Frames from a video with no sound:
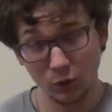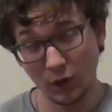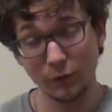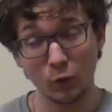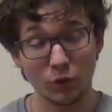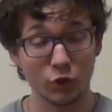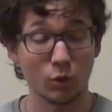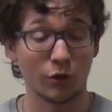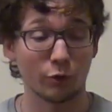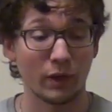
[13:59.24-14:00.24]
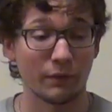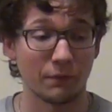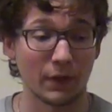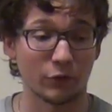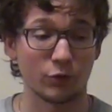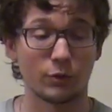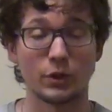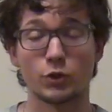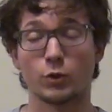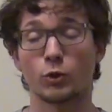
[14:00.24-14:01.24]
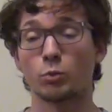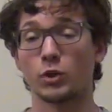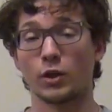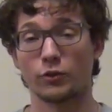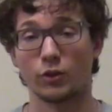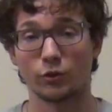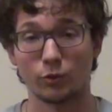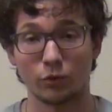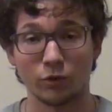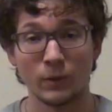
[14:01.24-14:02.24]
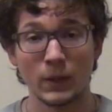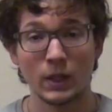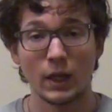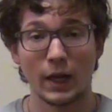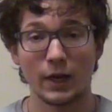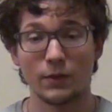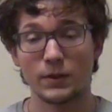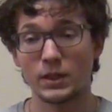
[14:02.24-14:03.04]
Of course, you also have faster internal processors, and the